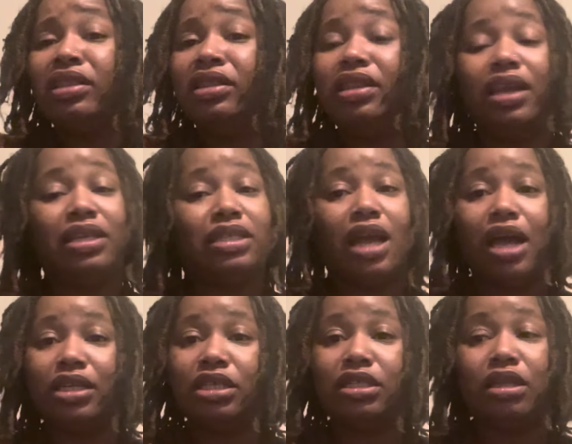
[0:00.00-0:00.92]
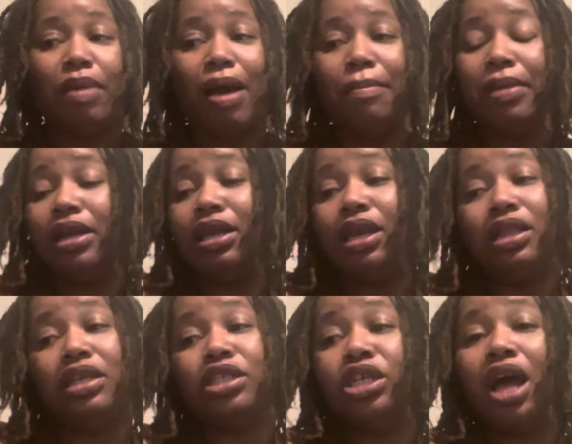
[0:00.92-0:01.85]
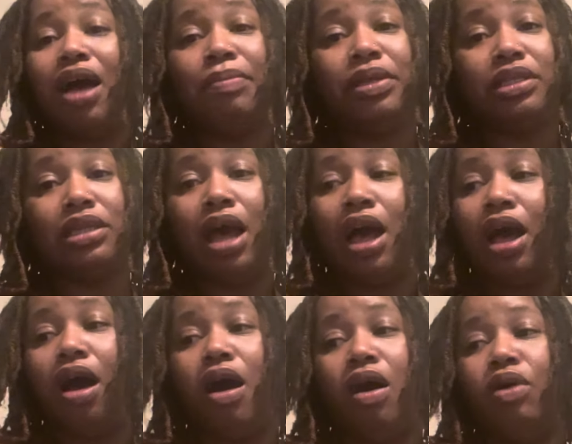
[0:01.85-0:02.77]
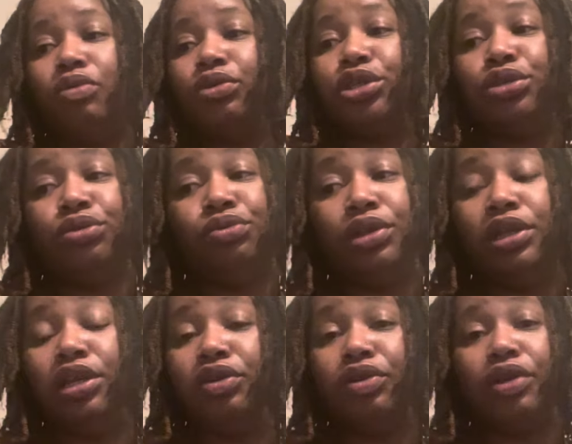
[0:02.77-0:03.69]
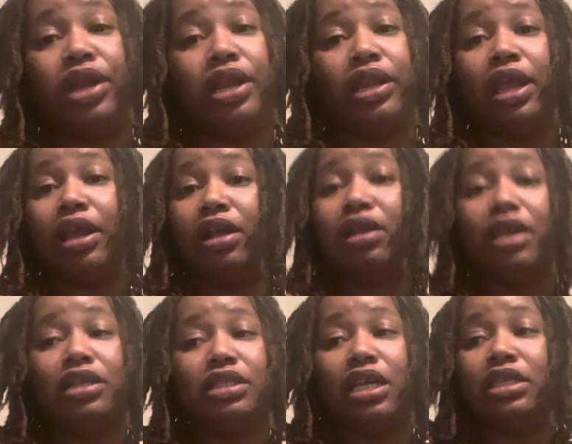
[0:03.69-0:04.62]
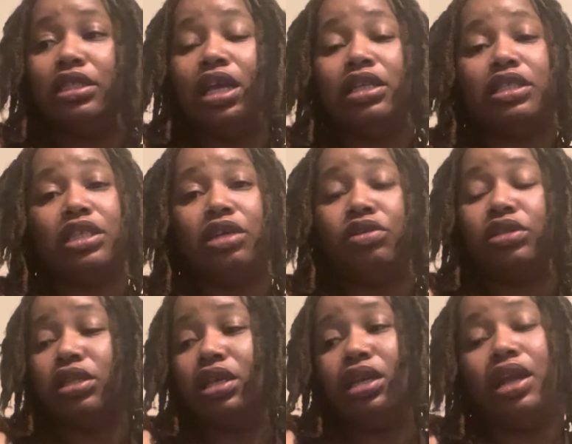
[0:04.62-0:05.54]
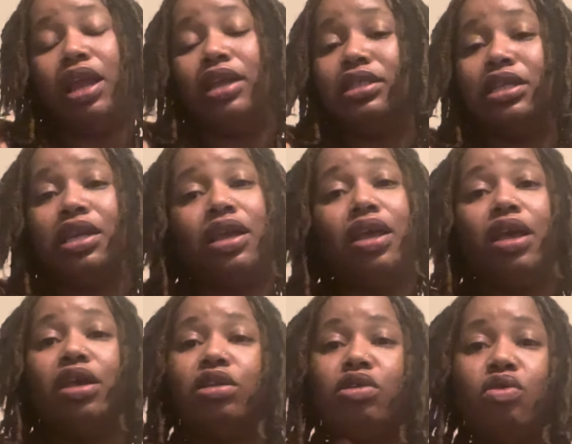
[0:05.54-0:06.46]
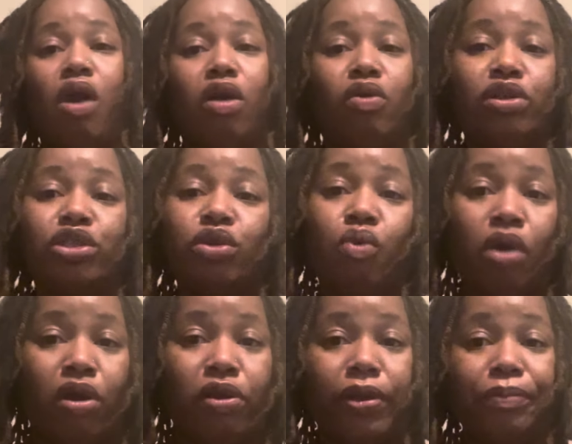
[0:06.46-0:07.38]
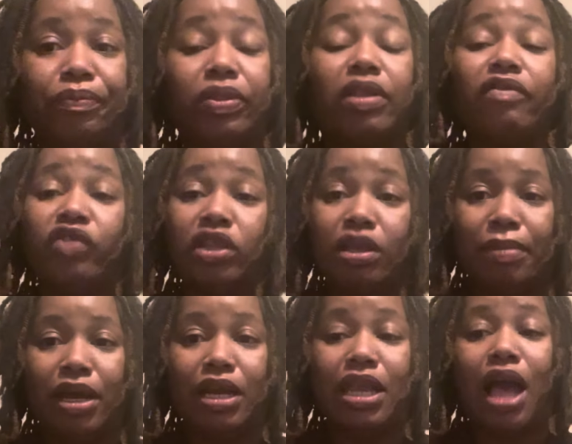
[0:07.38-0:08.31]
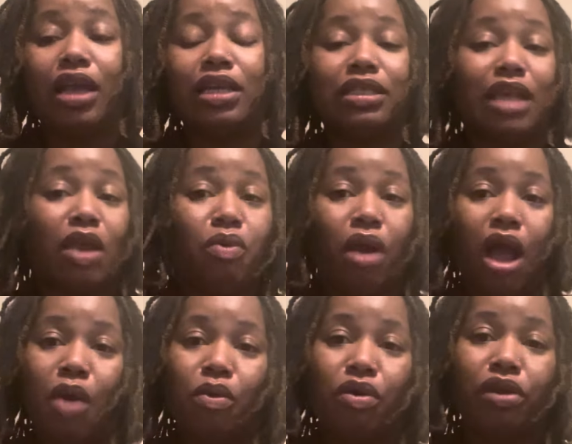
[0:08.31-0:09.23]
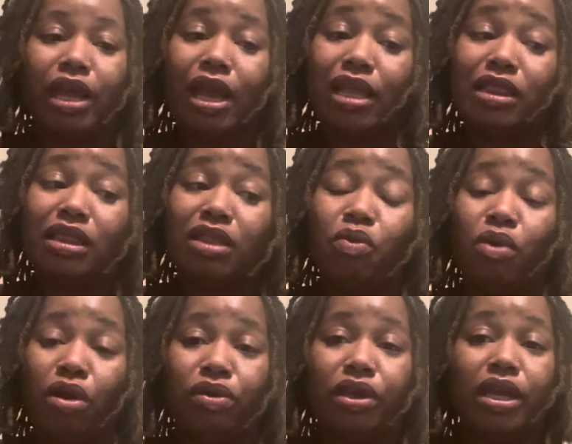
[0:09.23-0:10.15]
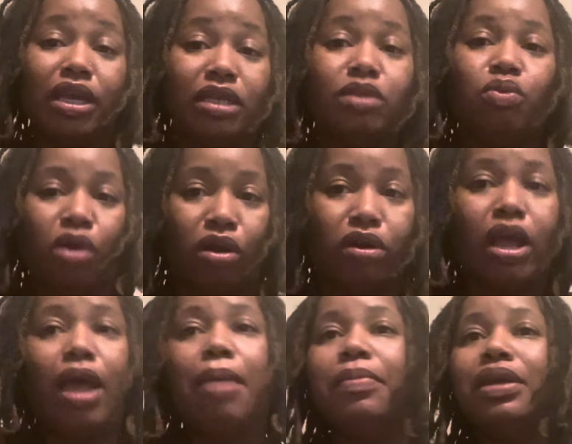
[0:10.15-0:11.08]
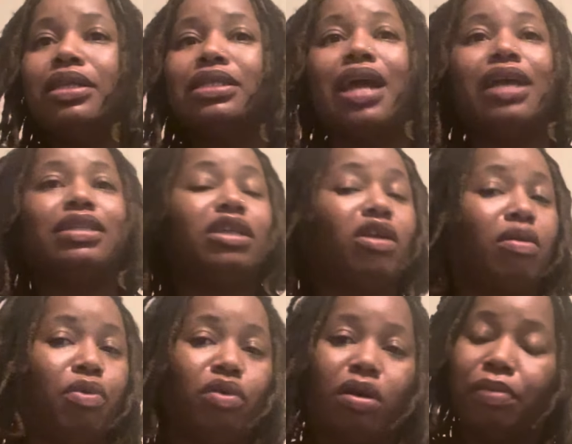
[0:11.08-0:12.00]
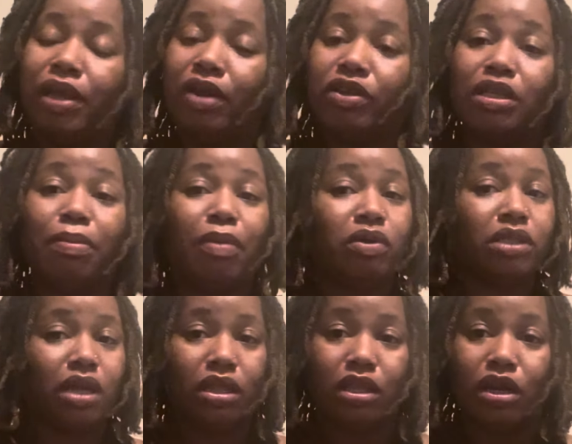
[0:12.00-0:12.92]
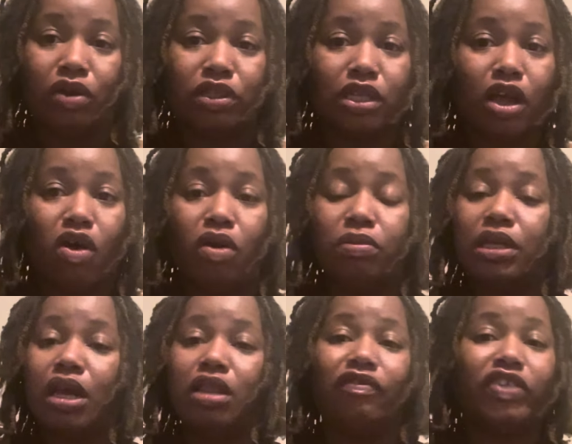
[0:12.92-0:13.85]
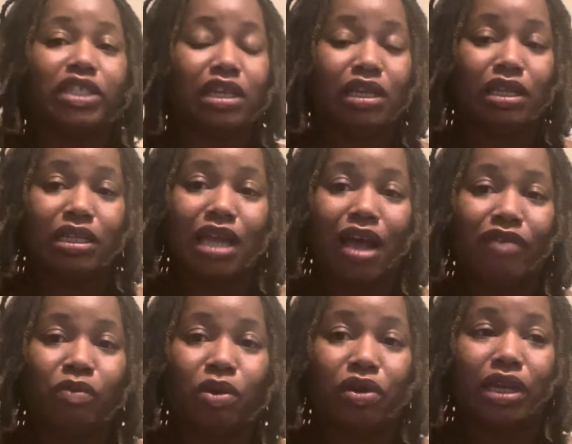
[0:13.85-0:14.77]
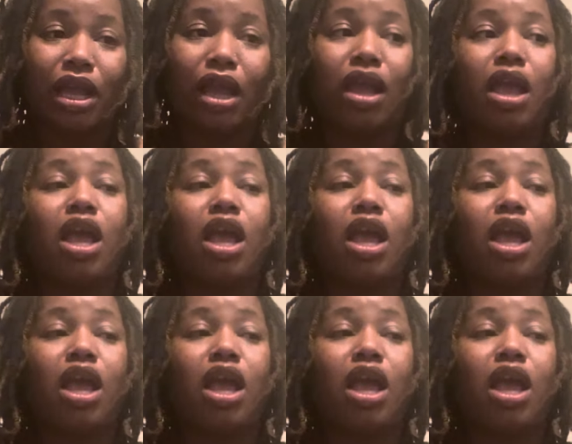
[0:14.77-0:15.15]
it's not just about money. And this job is not all cute glitter and glitz. It's seriously, it isn't. You are going to work for the money. I can say where I work at, the work is work, but it's not terrible compared to most other nursing homes and other facilities I've worked at.